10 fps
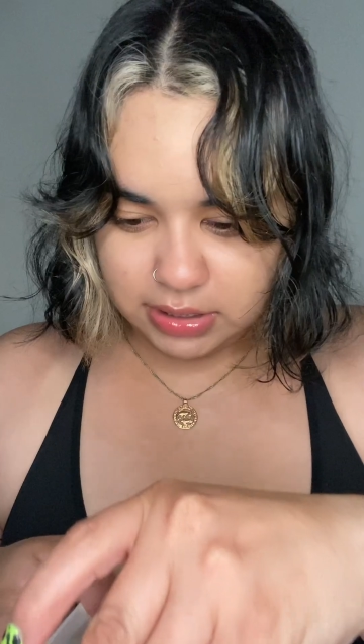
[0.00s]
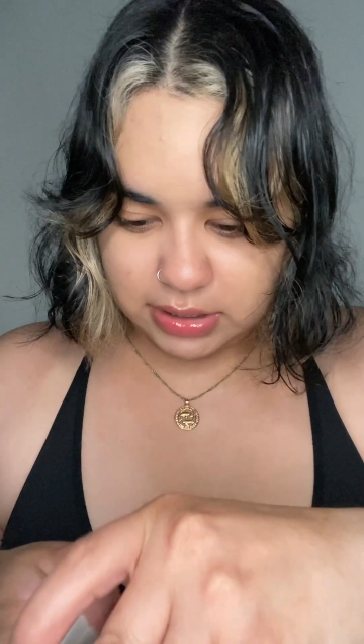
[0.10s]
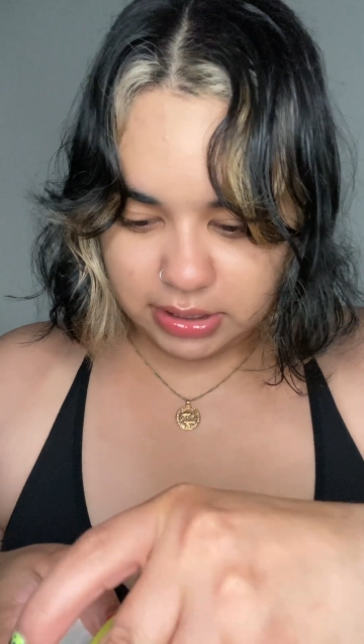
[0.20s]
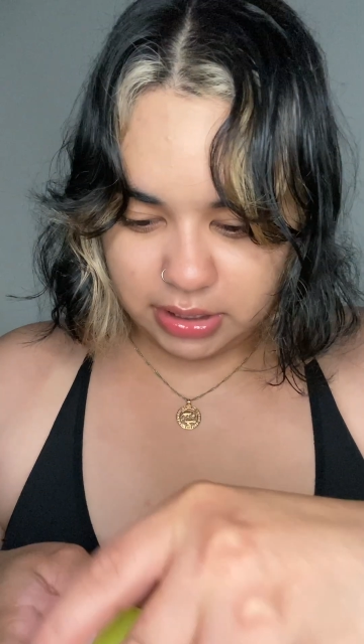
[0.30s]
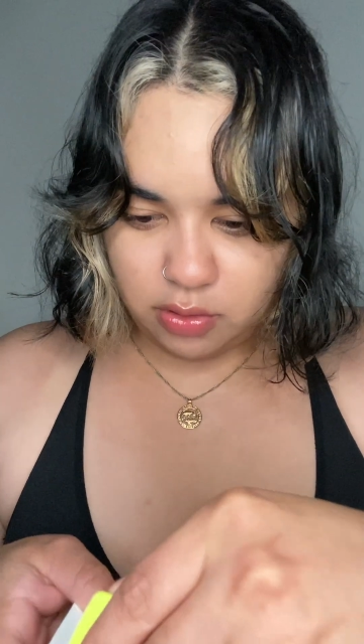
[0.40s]
this
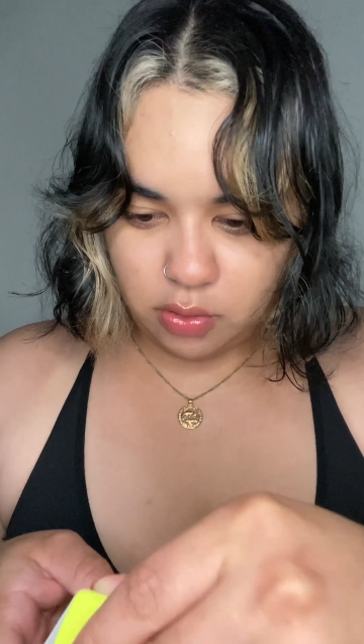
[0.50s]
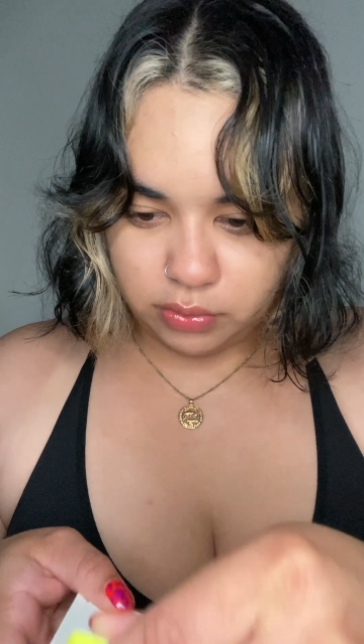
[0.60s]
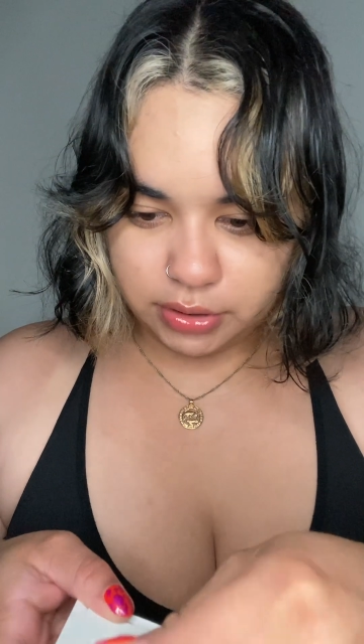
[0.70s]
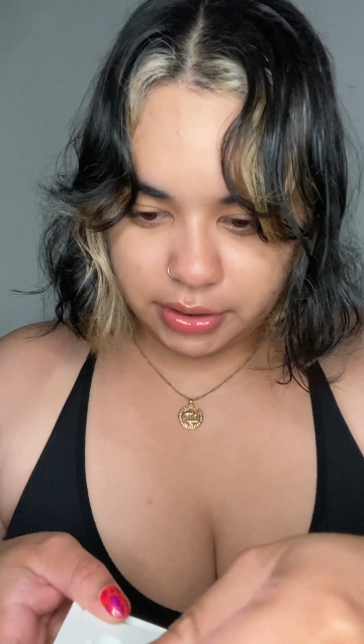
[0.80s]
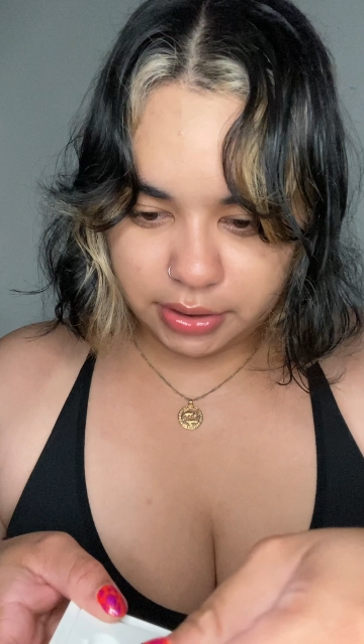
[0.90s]
like a
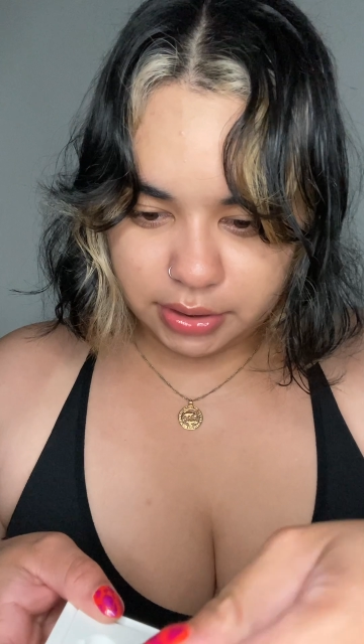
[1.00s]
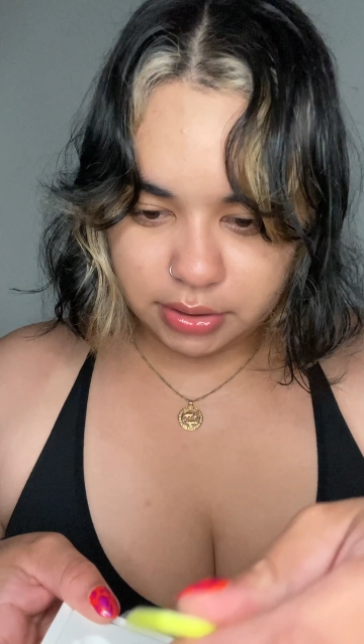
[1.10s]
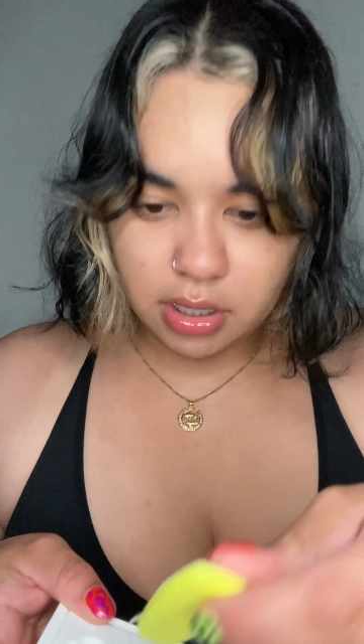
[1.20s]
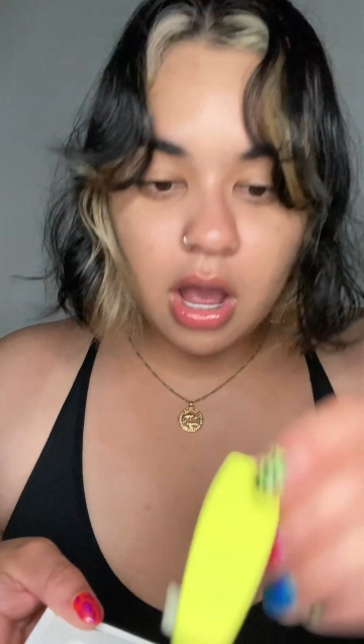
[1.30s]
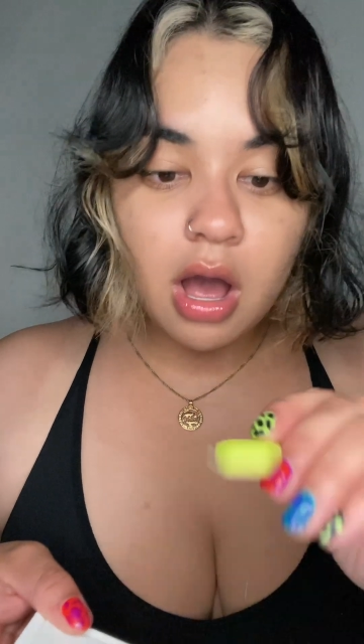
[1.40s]

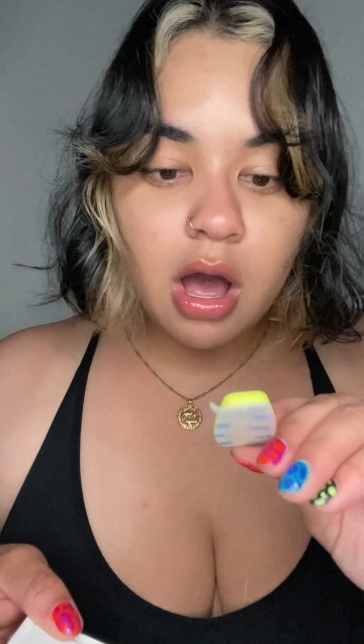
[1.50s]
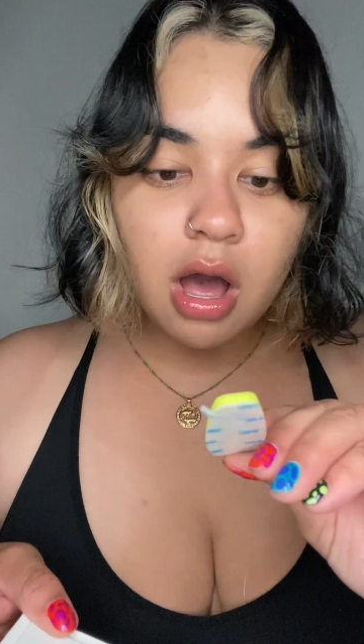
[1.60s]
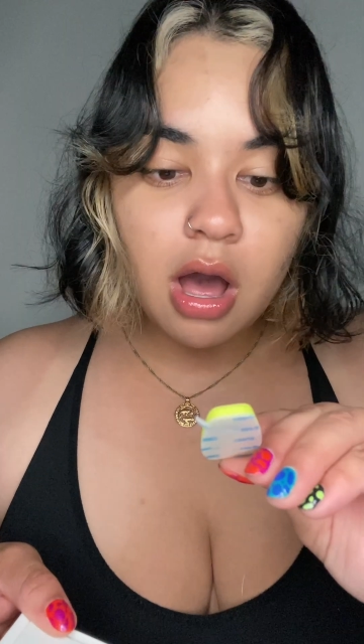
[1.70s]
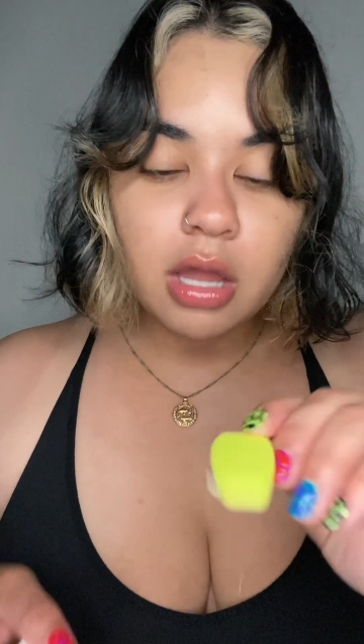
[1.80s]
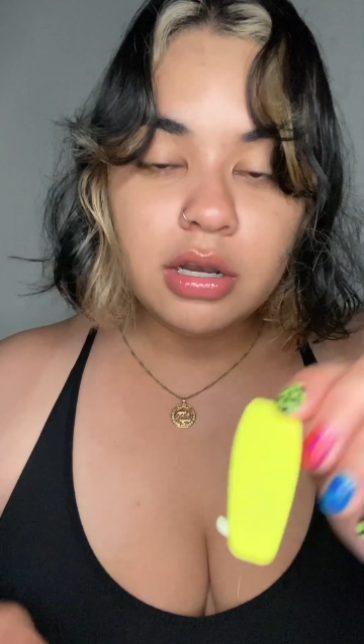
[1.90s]
holder?
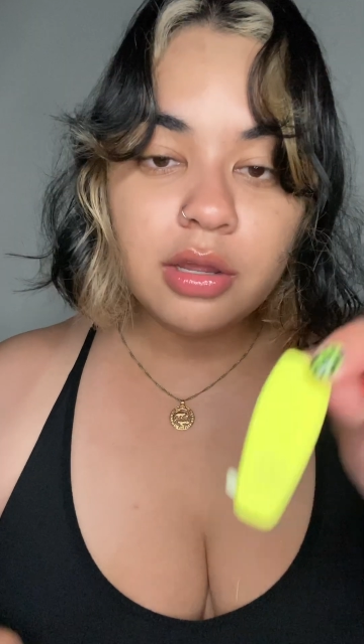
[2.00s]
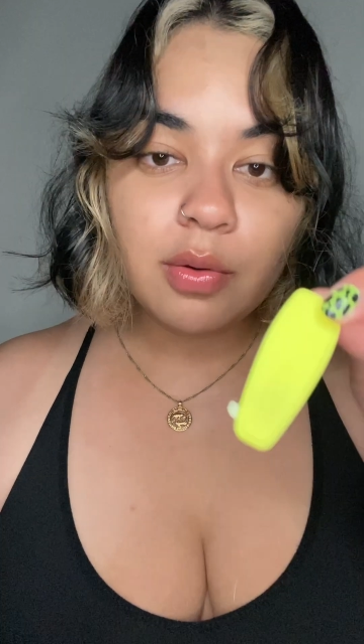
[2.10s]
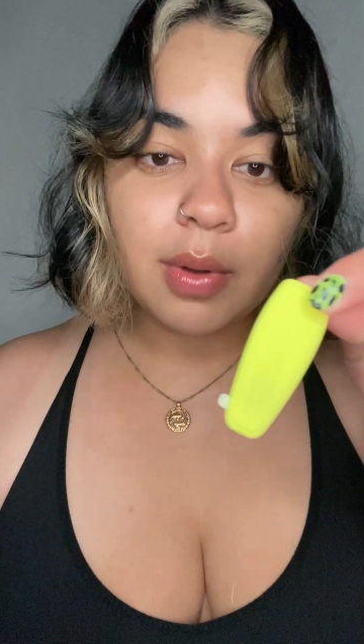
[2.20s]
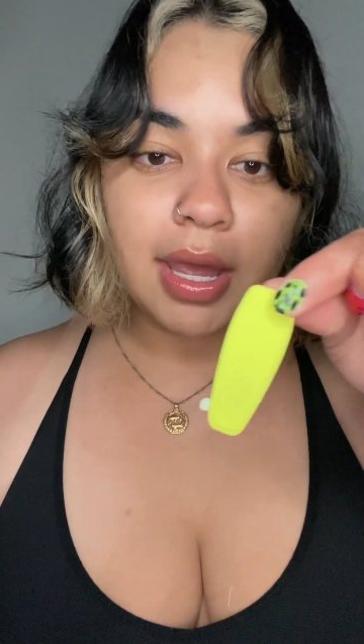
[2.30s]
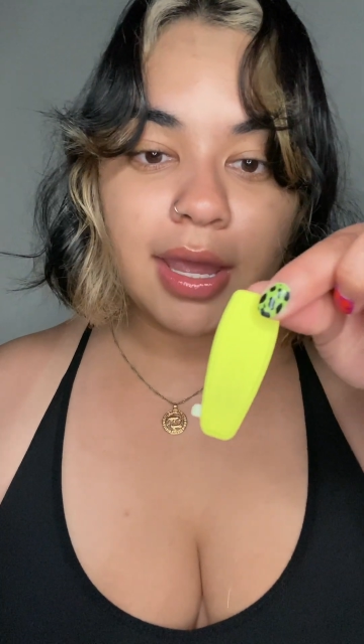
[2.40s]
No
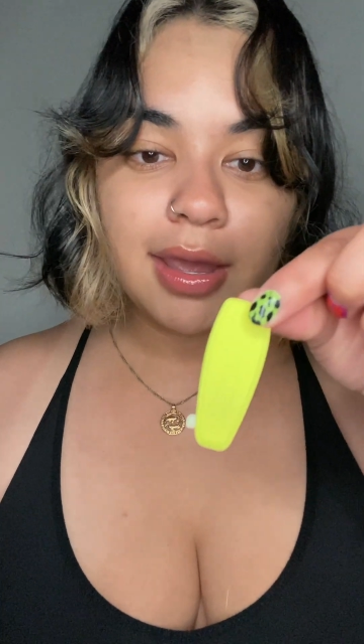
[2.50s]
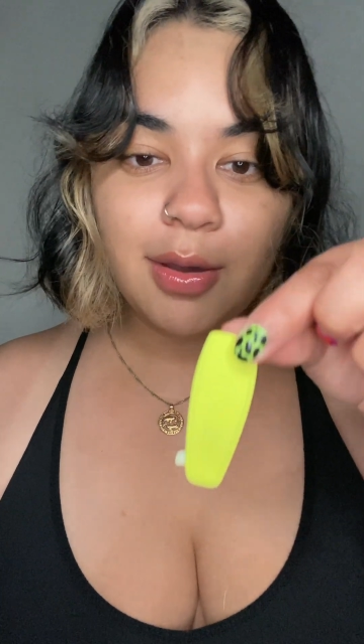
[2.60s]
way.